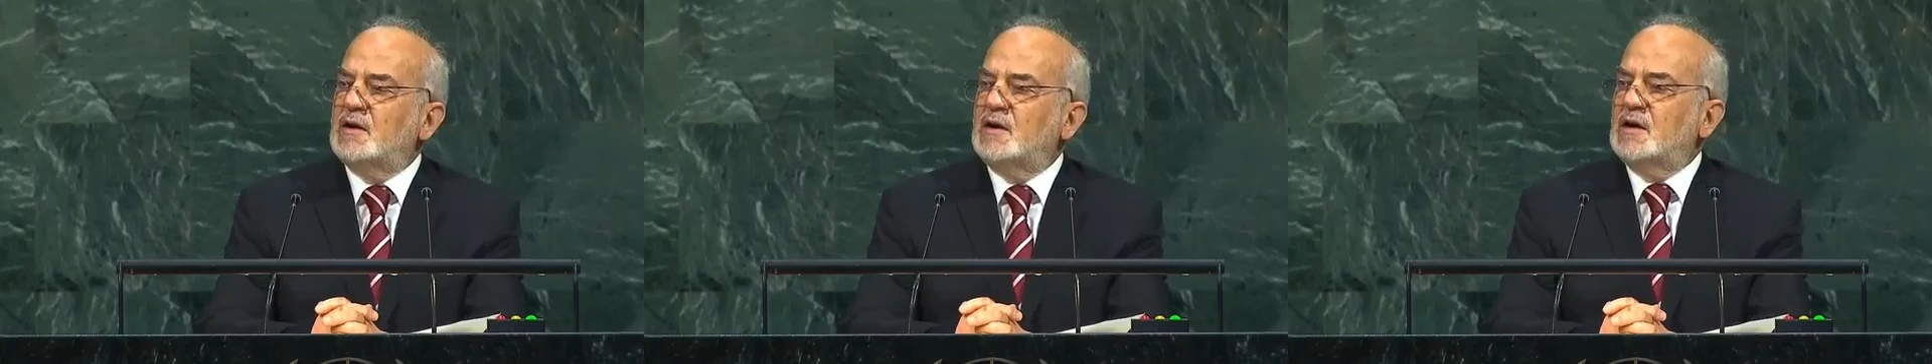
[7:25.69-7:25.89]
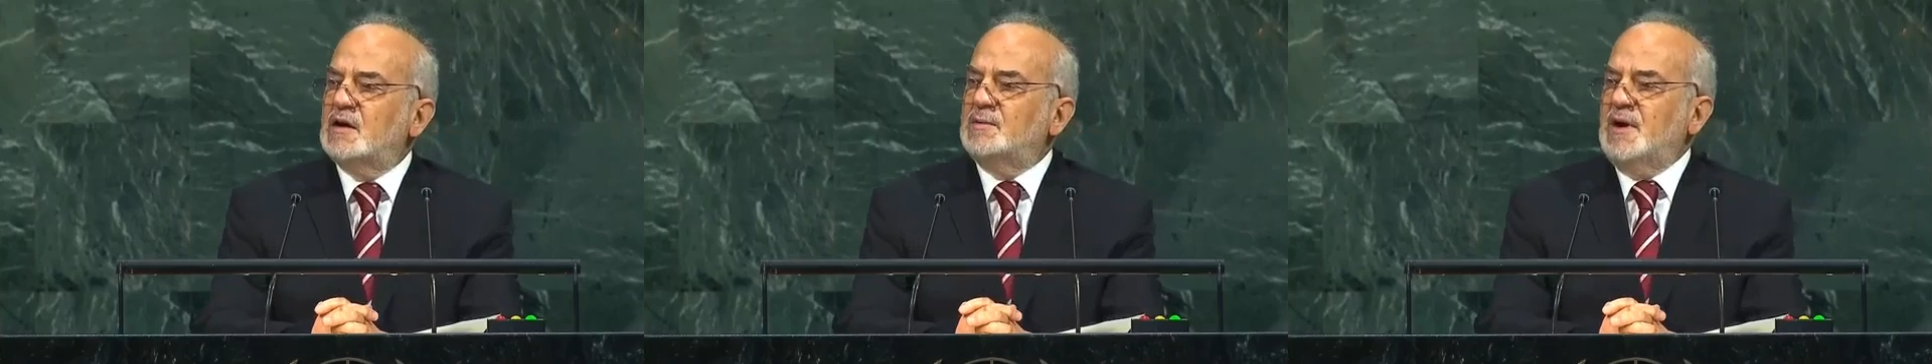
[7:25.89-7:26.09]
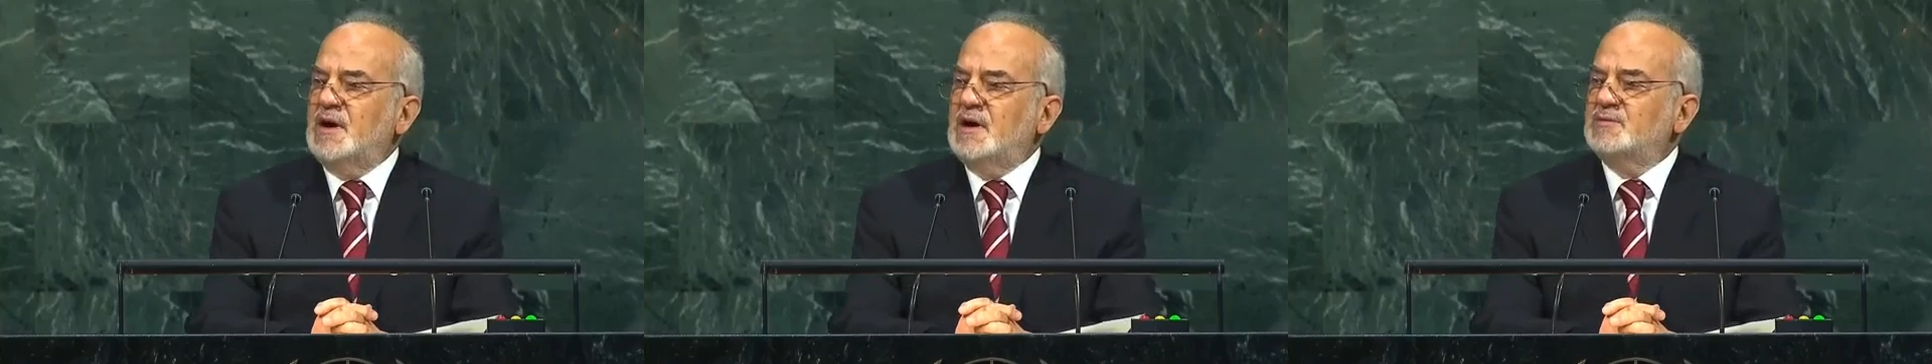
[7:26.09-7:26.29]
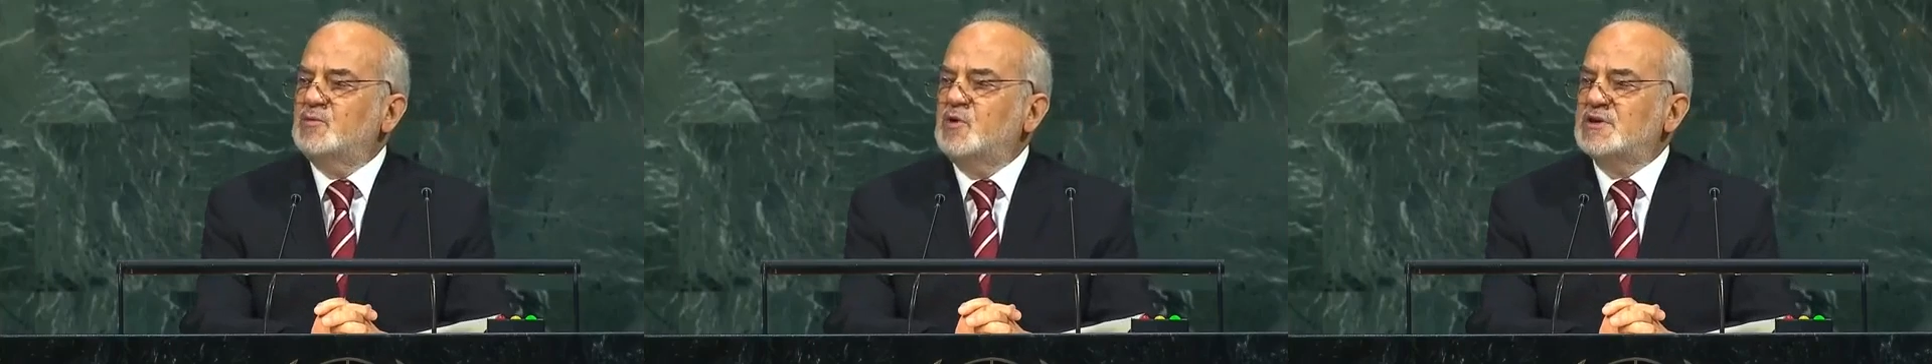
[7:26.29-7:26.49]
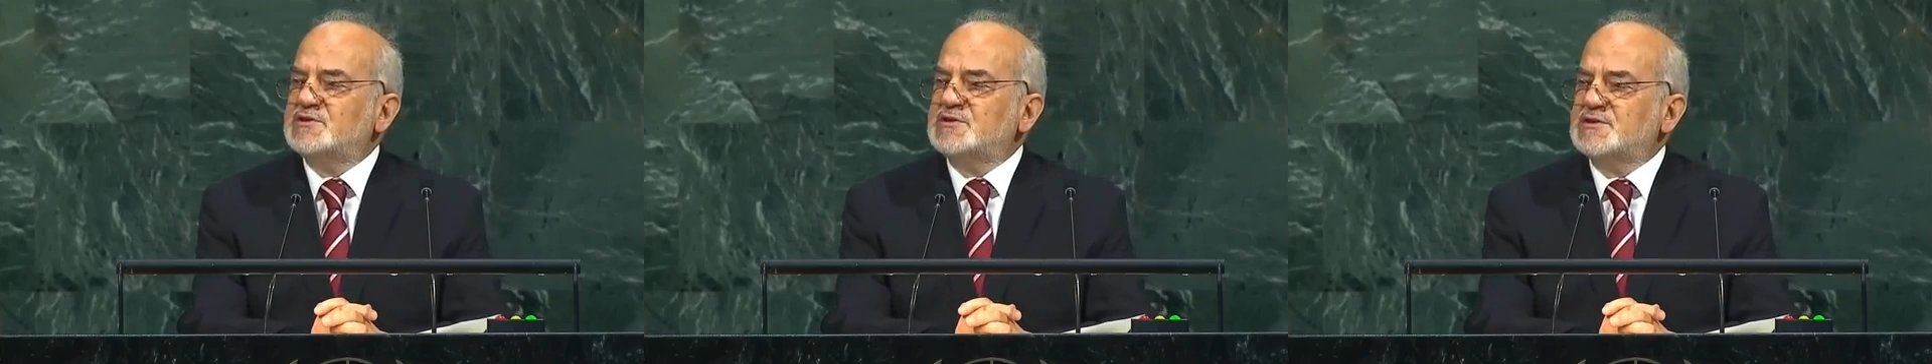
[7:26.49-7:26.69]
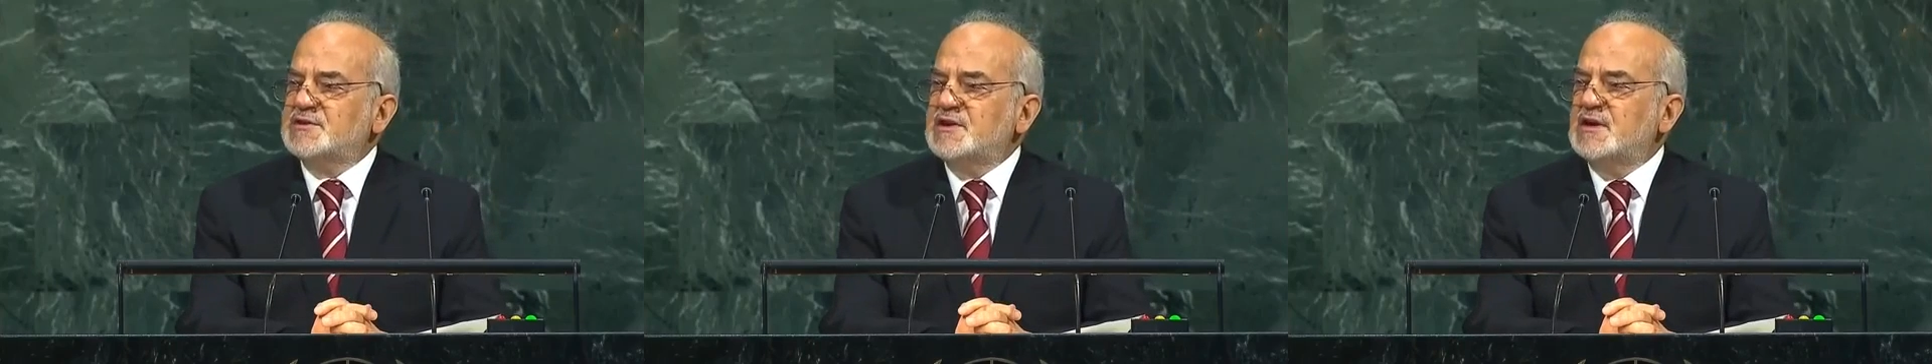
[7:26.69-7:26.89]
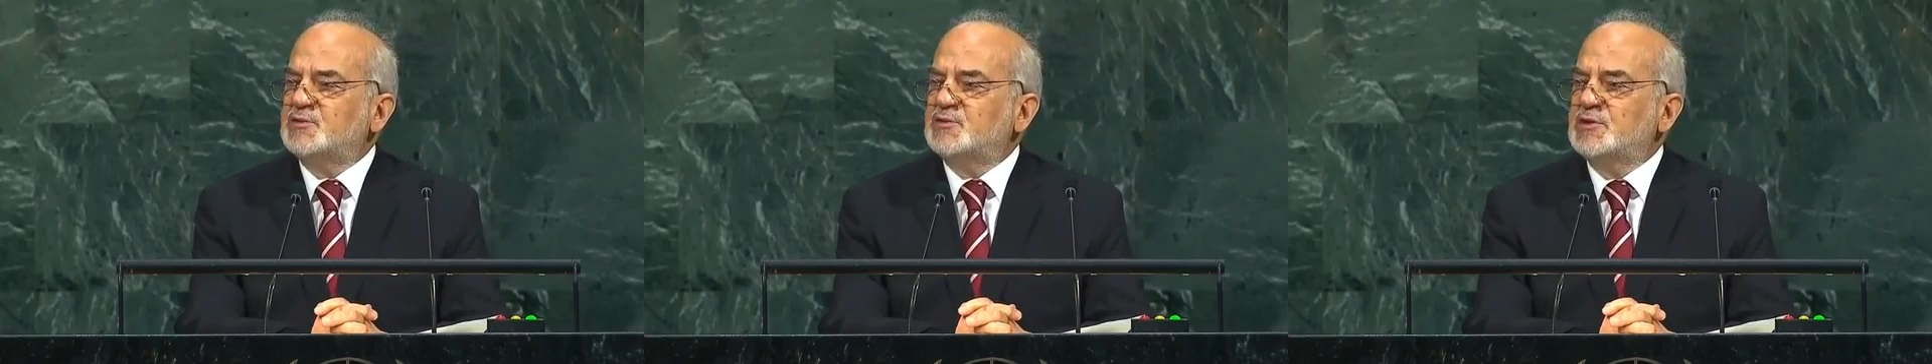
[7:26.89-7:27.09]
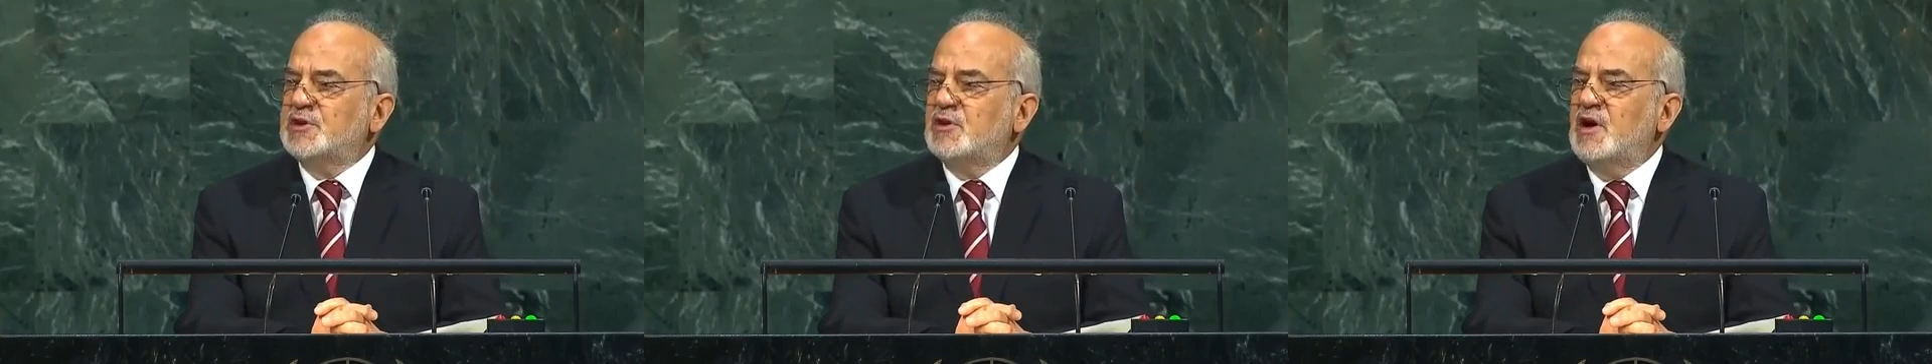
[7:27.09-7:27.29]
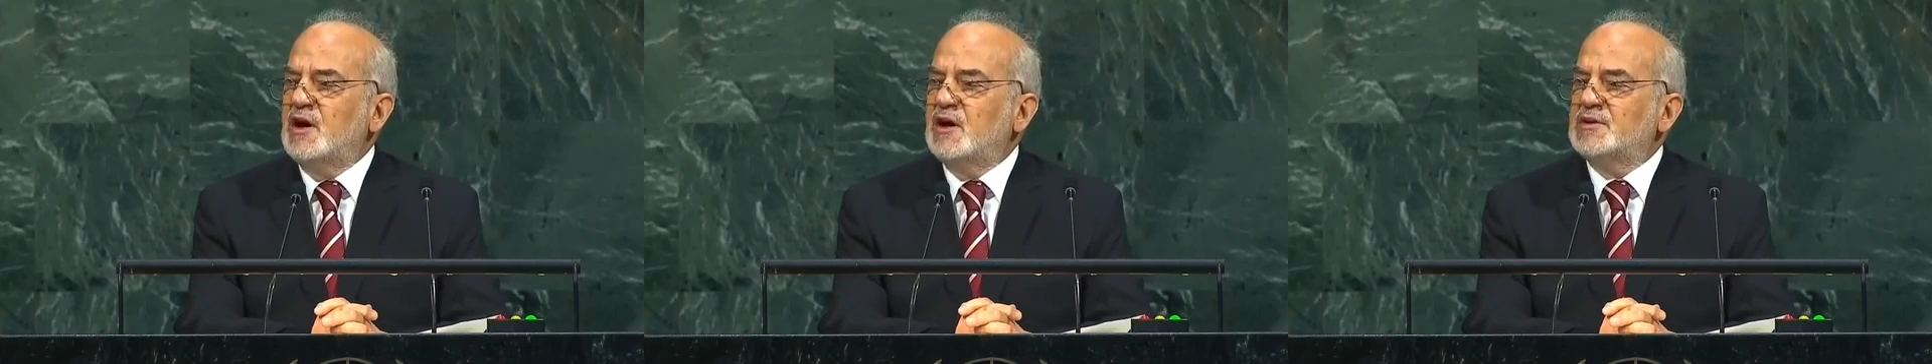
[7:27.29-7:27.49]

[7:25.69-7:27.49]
because this is fertile